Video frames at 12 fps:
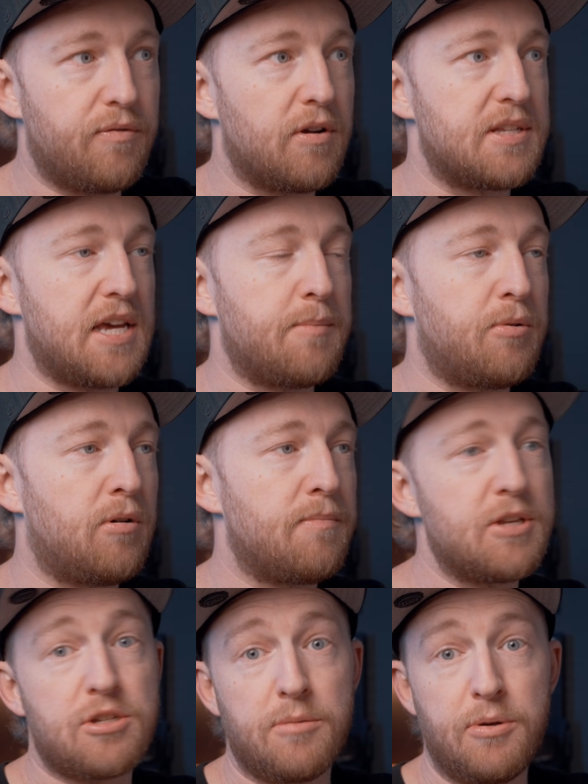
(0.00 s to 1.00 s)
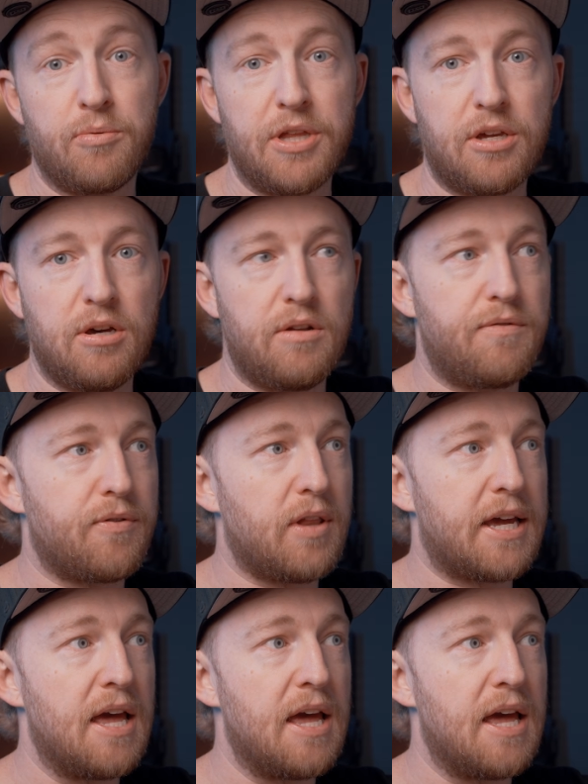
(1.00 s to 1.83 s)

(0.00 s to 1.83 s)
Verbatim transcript: for example. This could be really good for, like,